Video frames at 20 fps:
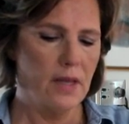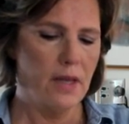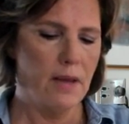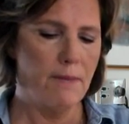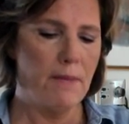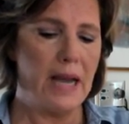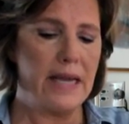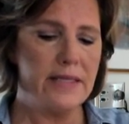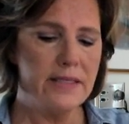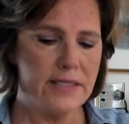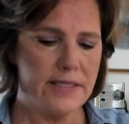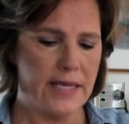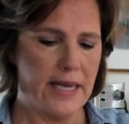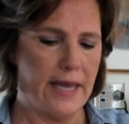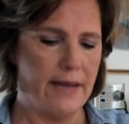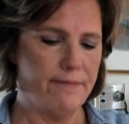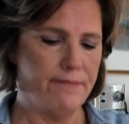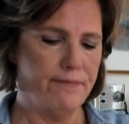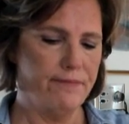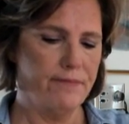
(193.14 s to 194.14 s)

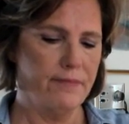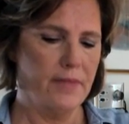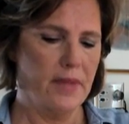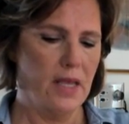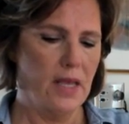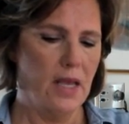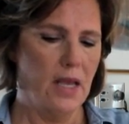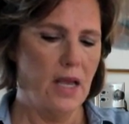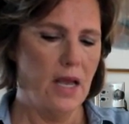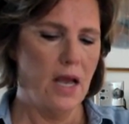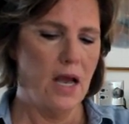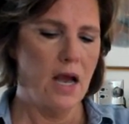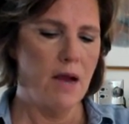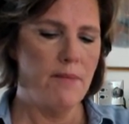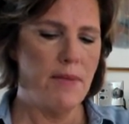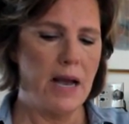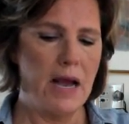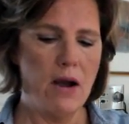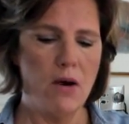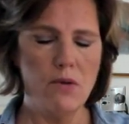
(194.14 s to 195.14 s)
mindset,
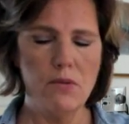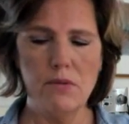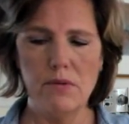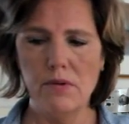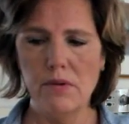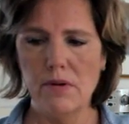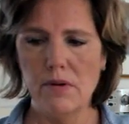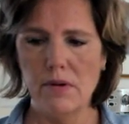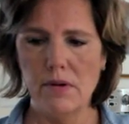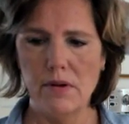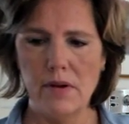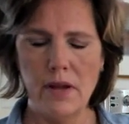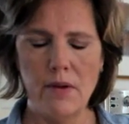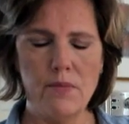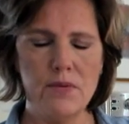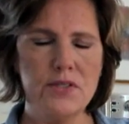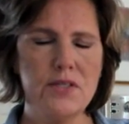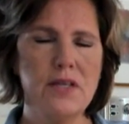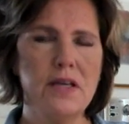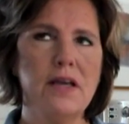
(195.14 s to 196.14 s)
about, it
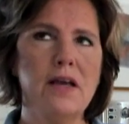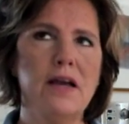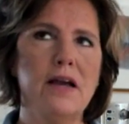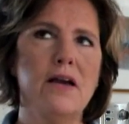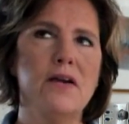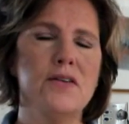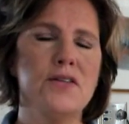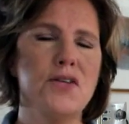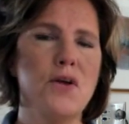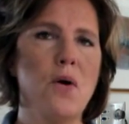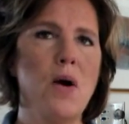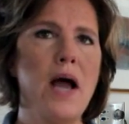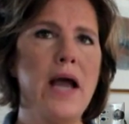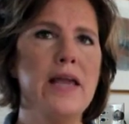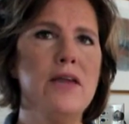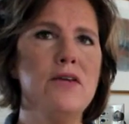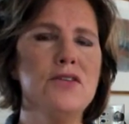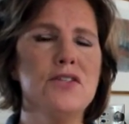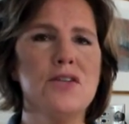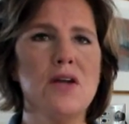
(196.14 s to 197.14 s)
was, so
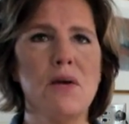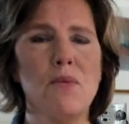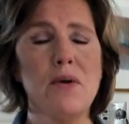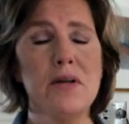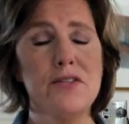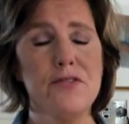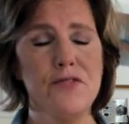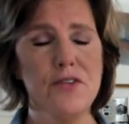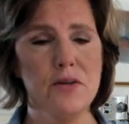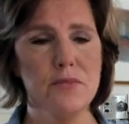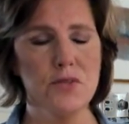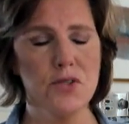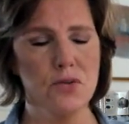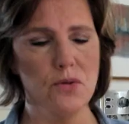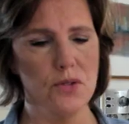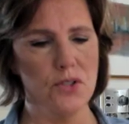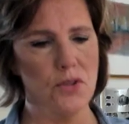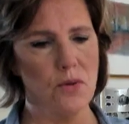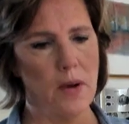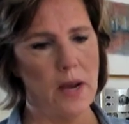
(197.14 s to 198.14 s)
I went to film
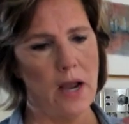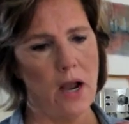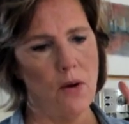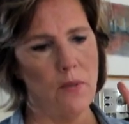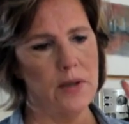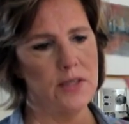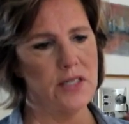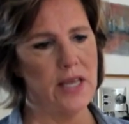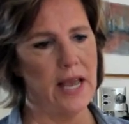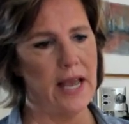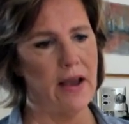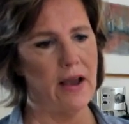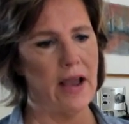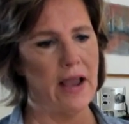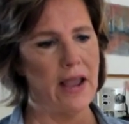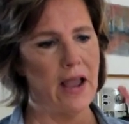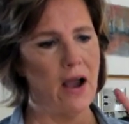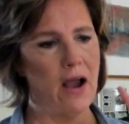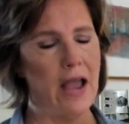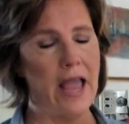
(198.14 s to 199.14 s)
school, so I always have,
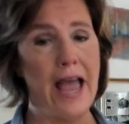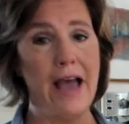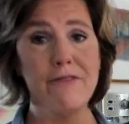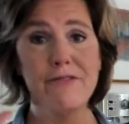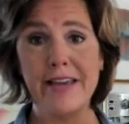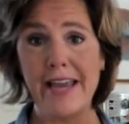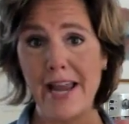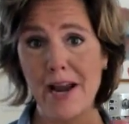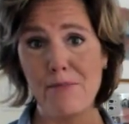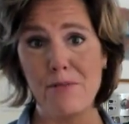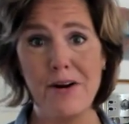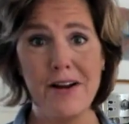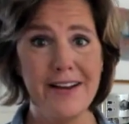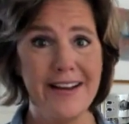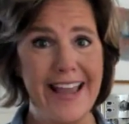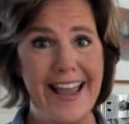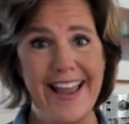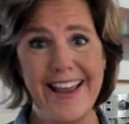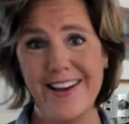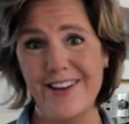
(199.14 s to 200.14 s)
I have camera
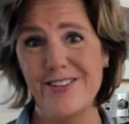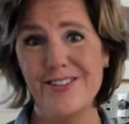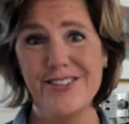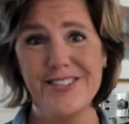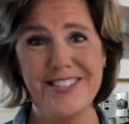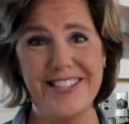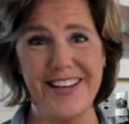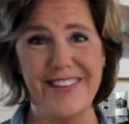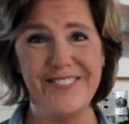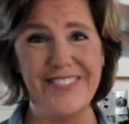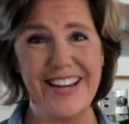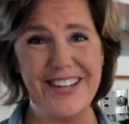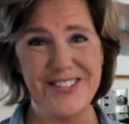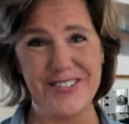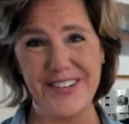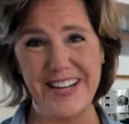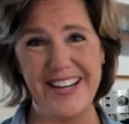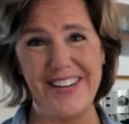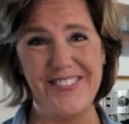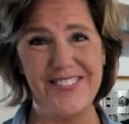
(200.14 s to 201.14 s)
angles in my
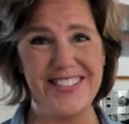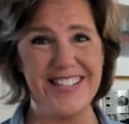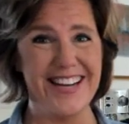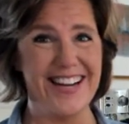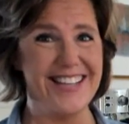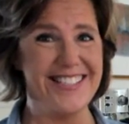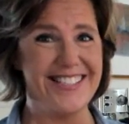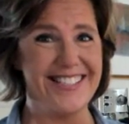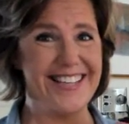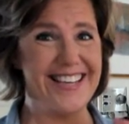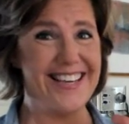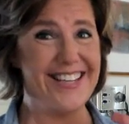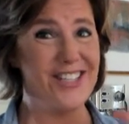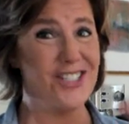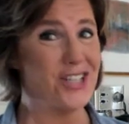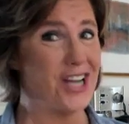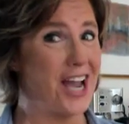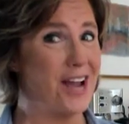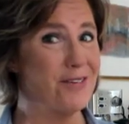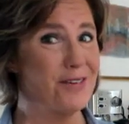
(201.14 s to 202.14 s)
dreams and I see
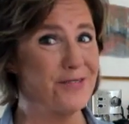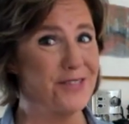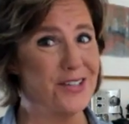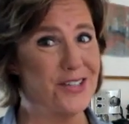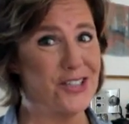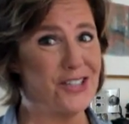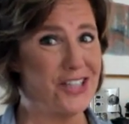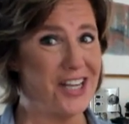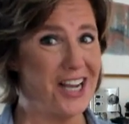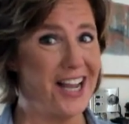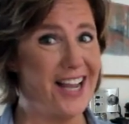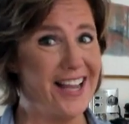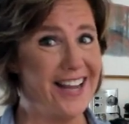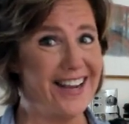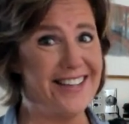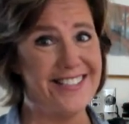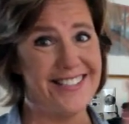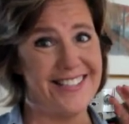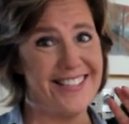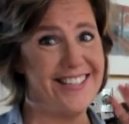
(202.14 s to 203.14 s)
shot, reverse shot.
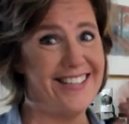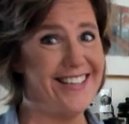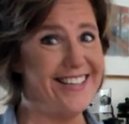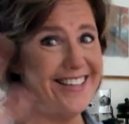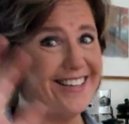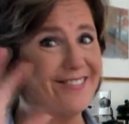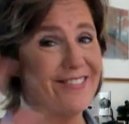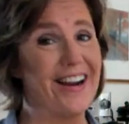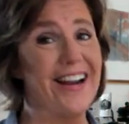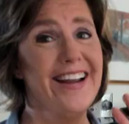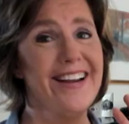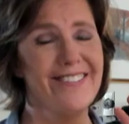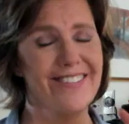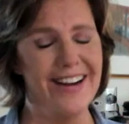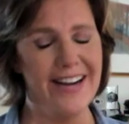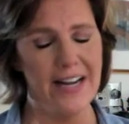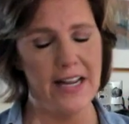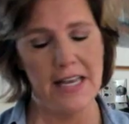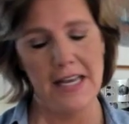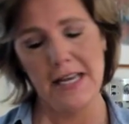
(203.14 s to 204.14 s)
I see, right.
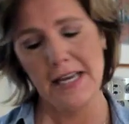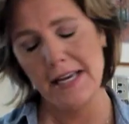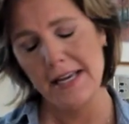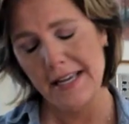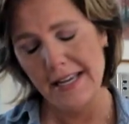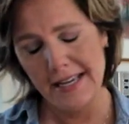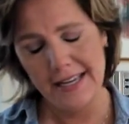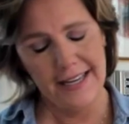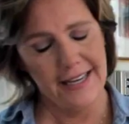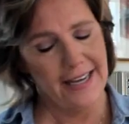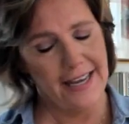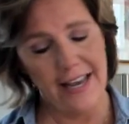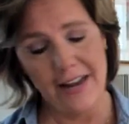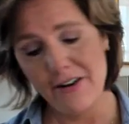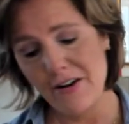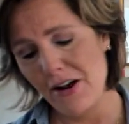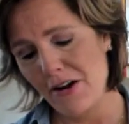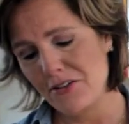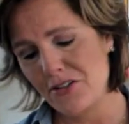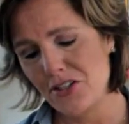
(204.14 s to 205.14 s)
I
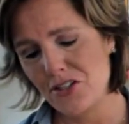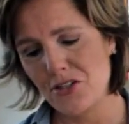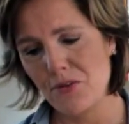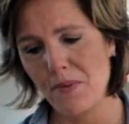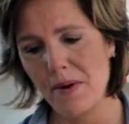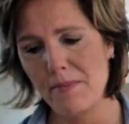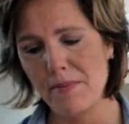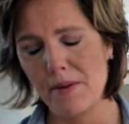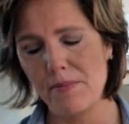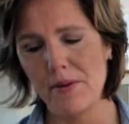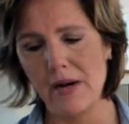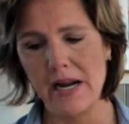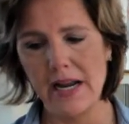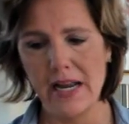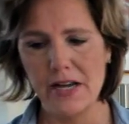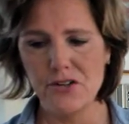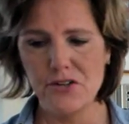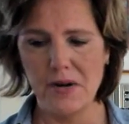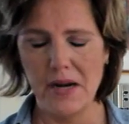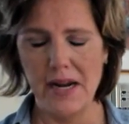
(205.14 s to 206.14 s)
don't know. It's just the way my brain
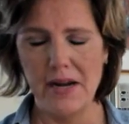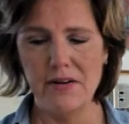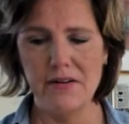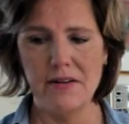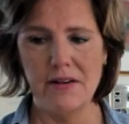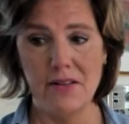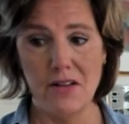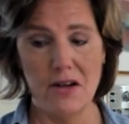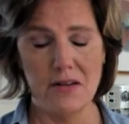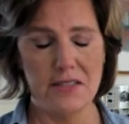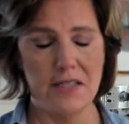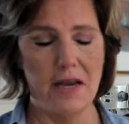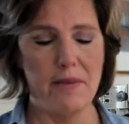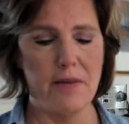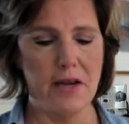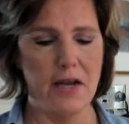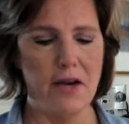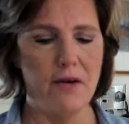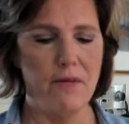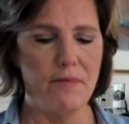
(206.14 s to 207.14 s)
got trained a long time
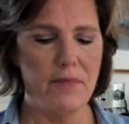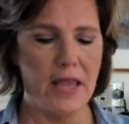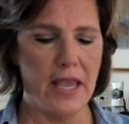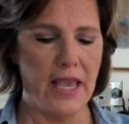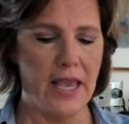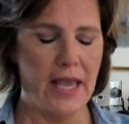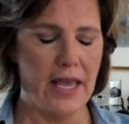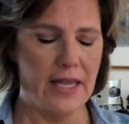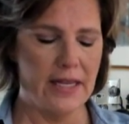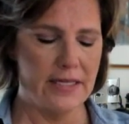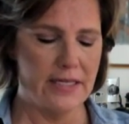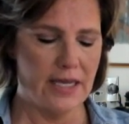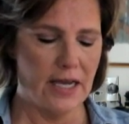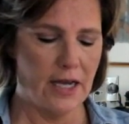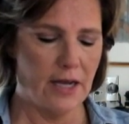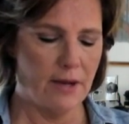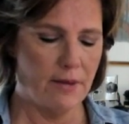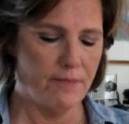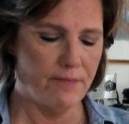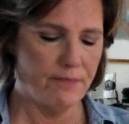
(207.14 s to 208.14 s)
ago.
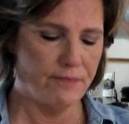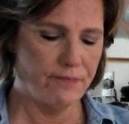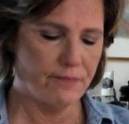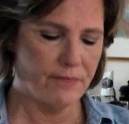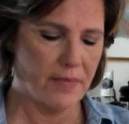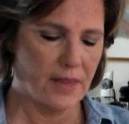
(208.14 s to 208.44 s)
And